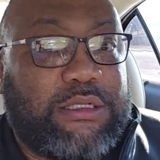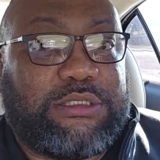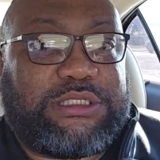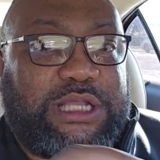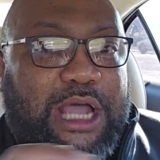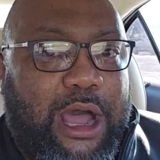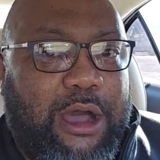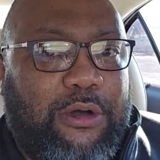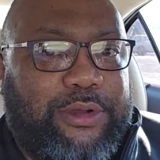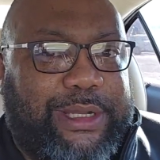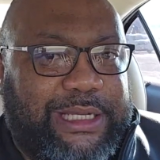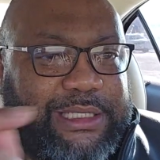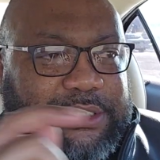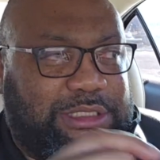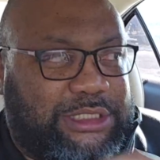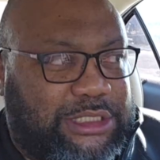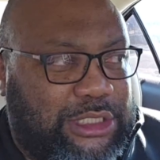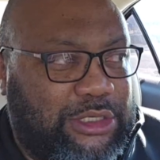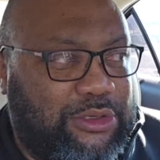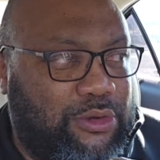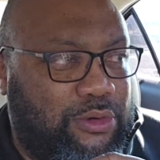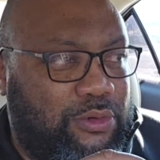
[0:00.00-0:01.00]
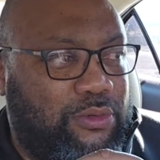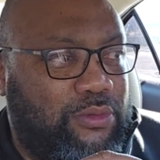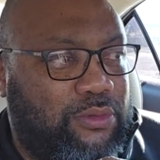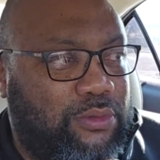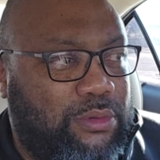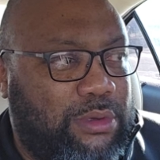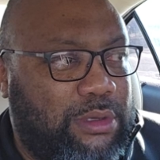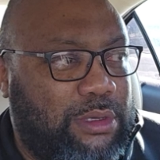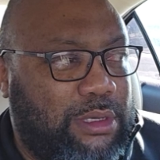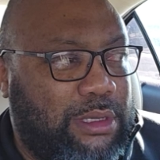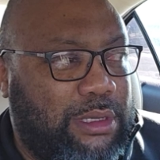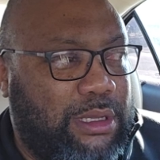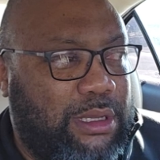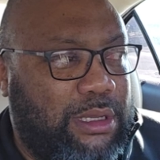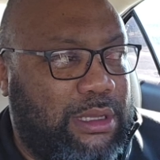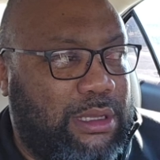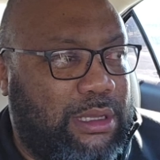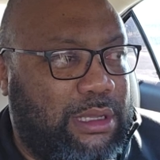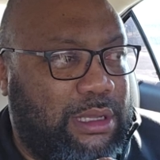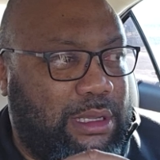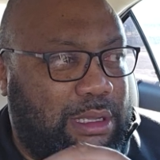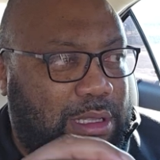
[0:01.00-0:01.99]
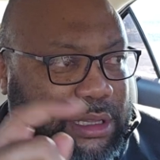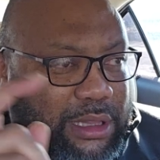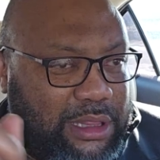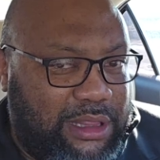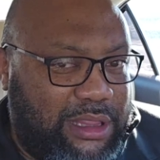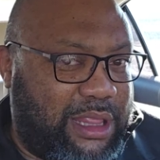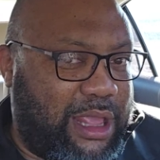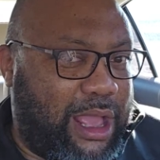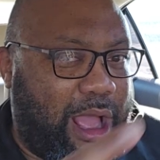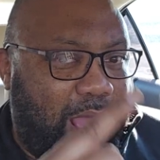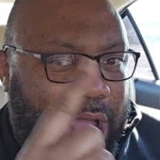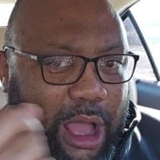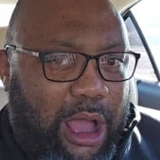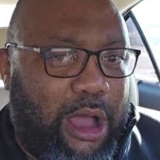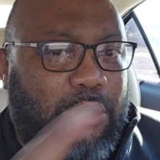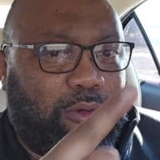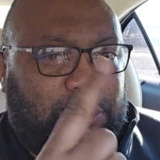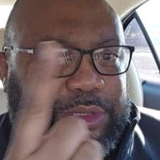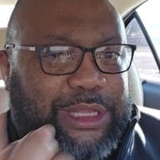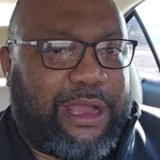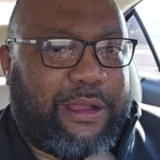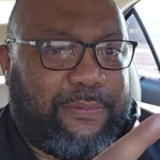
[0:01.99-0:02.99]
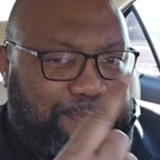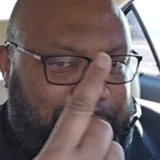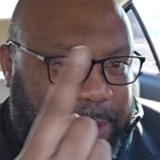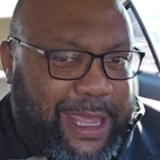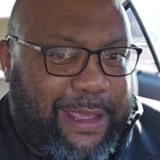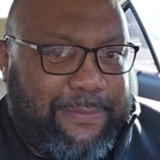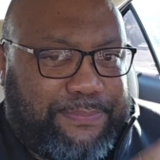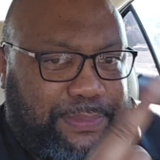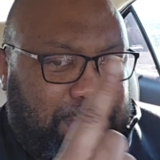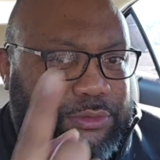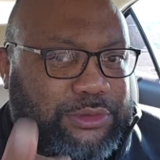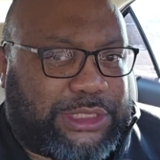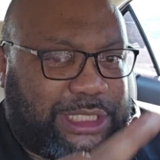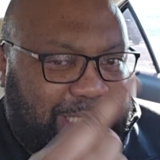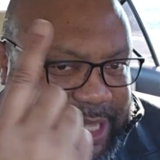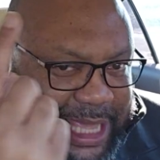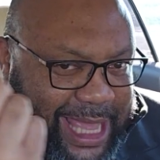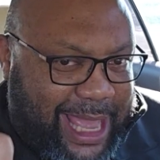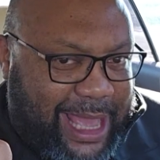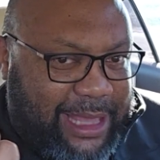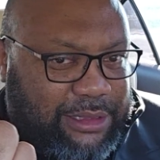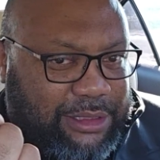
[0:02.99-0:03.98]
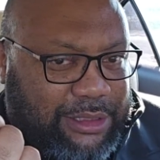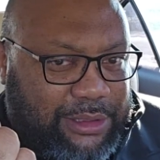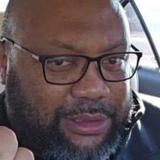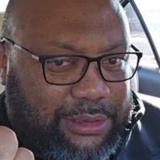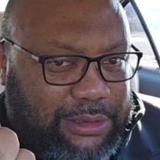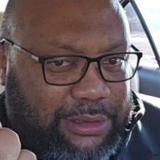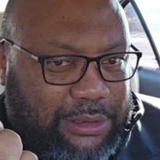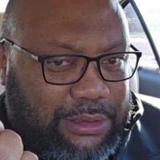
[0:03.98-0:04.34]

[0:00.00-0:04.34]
talking to all their people together.